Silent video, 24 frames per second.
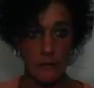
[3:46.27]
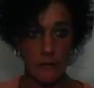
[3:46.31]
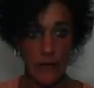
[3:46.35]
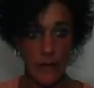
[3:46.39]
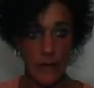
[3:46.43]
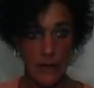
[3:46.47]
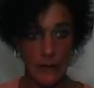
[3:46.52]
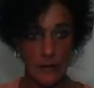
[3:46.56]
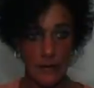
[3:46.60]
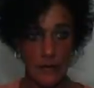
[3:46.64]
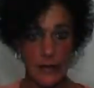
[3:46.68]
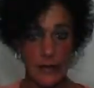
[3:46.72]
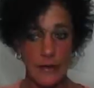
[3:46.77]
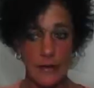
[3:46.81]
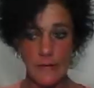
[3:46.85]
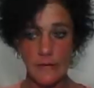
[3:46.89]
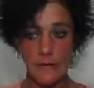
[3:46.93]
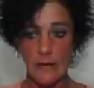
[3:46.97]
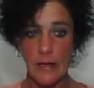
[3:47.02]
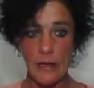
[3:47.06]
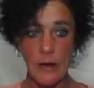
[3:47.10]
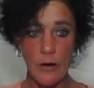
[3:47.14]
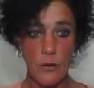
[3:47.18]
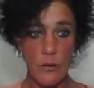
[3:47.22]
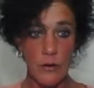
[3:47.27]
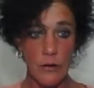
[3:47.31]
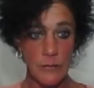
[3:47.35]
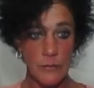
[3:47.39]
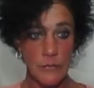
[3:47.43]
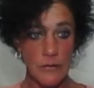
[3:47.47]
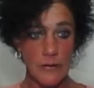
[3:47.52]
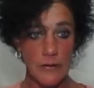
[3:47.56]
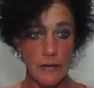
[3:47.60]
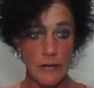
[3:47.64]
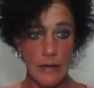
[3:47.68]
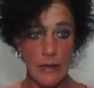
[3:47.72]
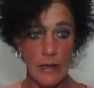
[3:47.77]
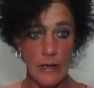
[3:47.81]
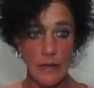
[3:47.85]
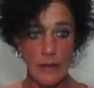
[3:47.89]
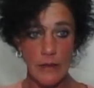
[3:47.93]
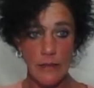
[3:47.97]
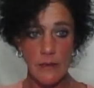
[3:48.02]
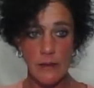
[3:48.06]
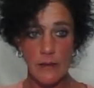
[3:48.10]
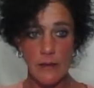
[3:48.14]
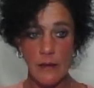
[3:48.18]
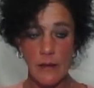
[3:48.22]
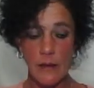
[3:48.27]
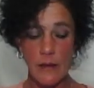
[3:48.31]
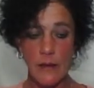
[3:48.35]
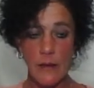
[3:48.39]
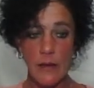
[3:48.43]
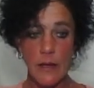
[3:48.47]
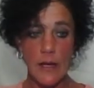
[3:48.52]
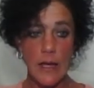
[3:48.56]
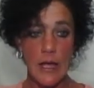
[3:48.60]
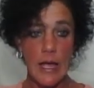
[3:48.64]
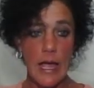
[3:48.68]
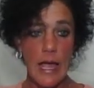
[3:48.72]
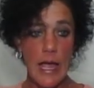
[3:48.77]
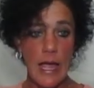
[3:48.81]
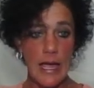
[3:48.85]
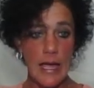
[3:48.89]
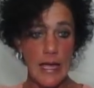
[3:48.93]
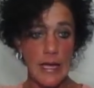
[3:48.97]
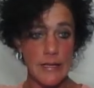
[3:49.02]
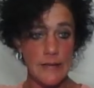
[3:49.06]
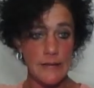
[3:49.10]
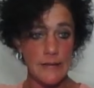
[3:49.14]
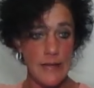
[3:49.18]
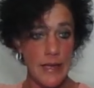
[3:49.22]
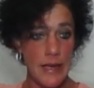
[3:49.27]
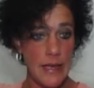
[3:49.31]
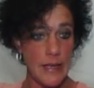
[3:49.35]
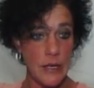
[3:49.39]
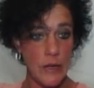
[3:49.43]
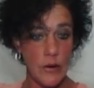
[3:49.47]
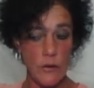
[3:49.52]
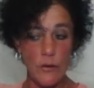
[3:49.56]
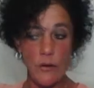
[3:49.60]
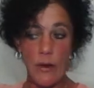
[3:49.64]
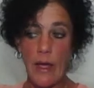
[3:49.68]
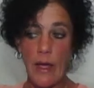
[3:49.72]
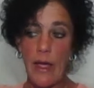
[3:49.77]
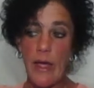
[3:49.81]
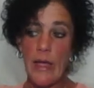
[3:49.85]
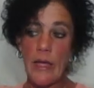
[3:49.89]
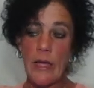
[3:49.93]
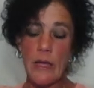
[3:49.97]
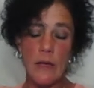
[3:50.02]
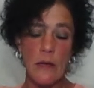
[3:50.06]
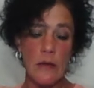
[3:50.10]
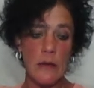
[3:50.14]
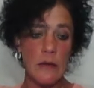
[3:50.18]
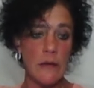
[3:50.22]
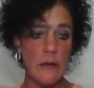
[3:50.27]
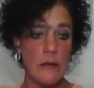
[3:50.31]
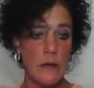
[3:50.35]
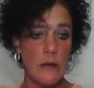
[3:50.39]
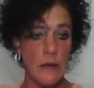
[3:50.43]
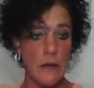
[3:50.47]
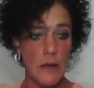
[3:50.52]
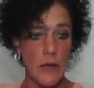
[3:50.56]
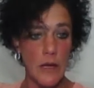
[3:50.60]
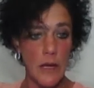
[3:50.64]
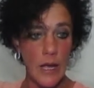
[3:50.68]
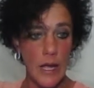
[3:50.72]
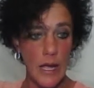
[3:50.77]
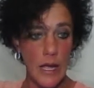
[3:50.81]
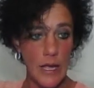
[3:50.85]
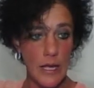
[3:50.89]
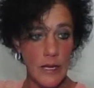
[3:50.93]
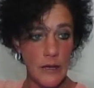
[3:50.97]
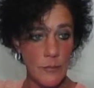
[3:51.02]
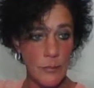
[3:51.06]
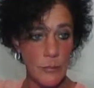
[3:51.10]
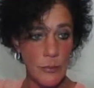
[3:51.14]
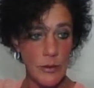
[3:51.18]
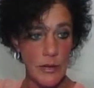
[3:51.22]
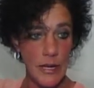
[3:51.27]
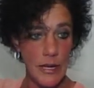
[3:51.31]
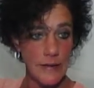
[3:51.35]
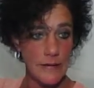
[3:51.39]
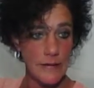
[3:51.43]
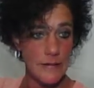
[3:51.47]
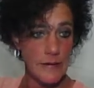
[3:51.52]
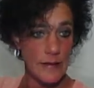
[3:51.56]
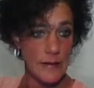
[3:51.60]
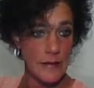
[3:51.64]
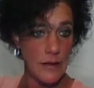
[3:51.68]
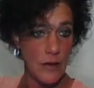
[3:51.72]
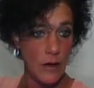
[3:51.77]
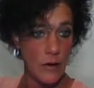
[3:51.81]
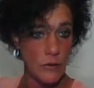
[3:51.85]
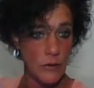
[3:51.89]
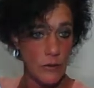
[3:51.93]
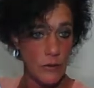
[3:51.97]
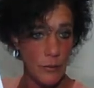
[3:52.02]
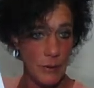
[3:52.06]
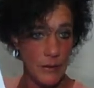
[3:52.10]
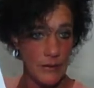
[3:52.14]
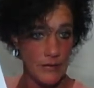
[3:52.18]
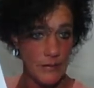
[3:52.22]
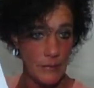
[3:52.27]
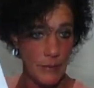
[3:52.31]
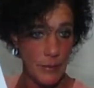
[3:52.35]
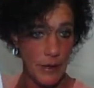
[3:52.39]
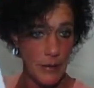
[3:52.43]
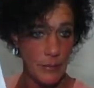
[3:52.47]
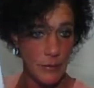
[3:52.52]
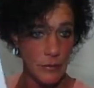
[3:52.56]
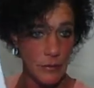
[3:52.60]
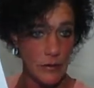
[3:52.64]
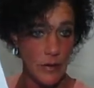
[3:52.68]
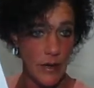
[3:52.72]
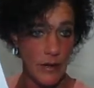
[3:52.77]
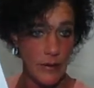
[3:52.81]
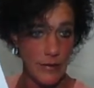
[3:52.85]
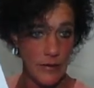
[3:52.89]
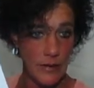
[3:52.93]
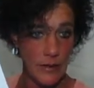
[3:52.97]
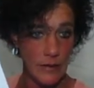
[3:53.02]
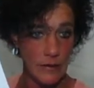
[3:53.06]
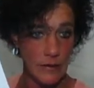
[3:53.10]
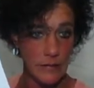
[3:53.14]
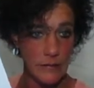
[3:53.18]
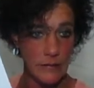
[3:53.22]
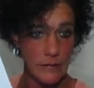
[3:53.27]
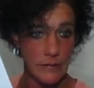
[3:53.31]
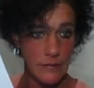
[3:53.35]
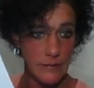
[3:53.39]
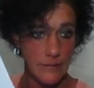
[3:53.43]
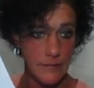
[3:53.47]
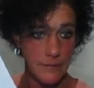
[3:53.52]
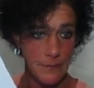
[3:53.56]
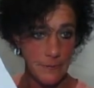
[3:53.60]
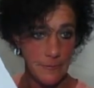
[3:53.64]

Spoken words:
like this at arm's length, and take your hand and place it on the piece of paper like this.